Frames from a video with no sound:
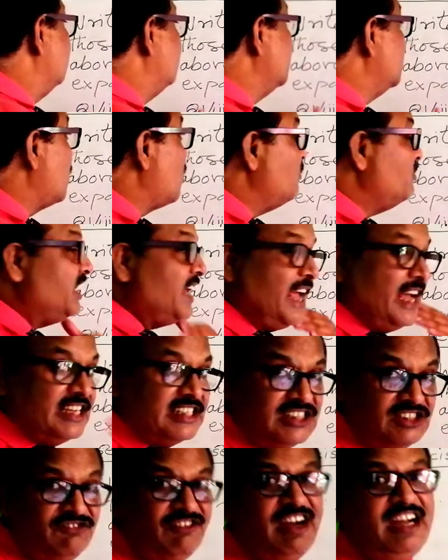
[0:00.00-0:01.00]
without
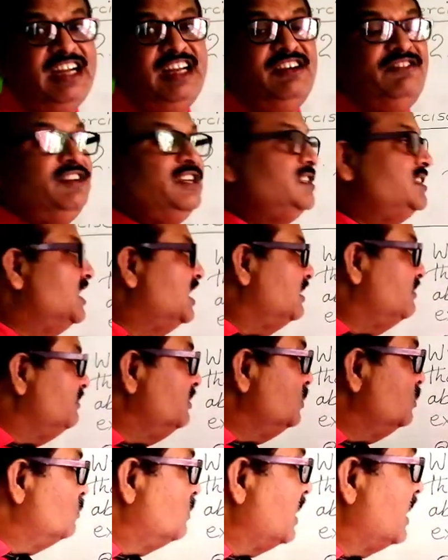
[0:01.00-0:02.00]
actual division
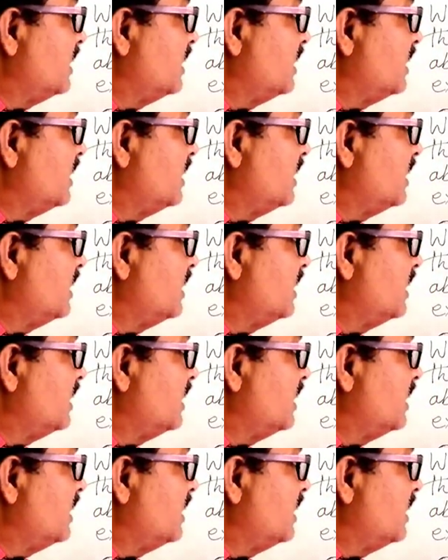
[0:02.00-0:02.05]
you